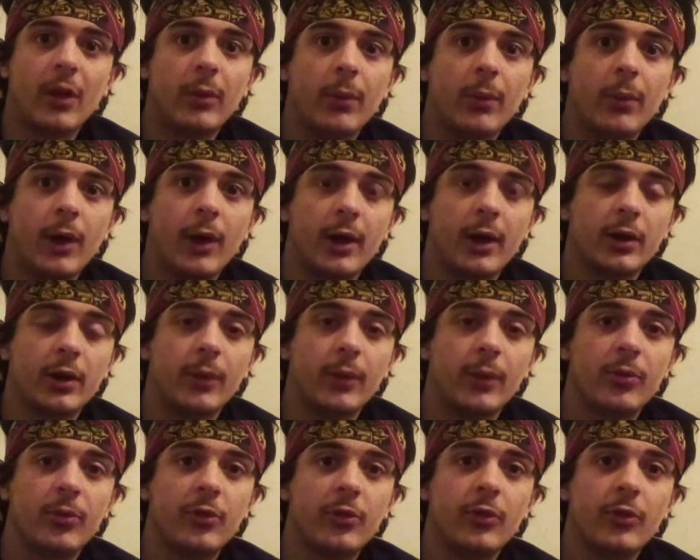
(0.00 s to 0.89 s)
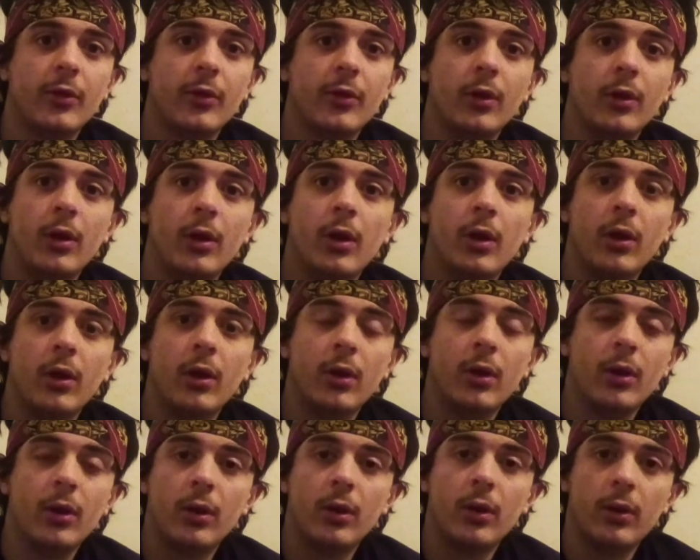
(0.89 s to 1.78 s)
apocalypse.
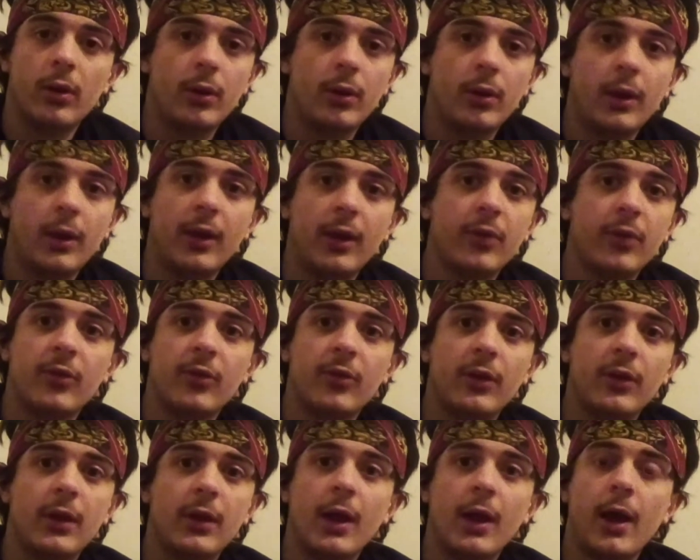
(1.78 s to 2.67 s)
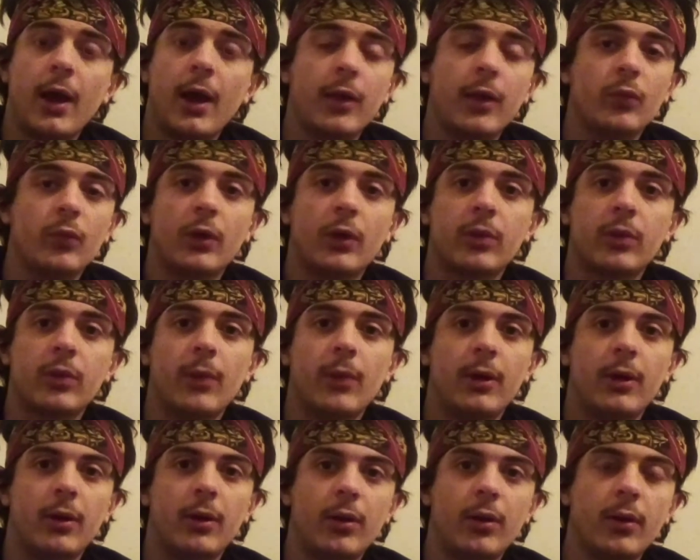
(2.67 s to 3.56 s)
It is not
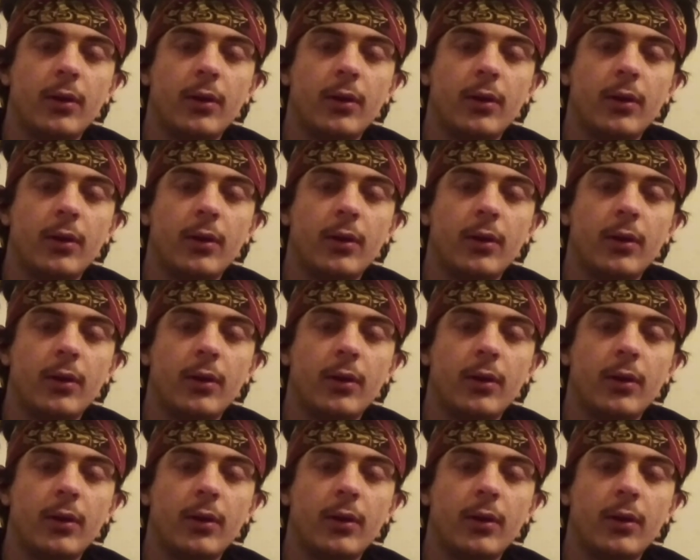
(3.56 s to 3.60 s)
recommended.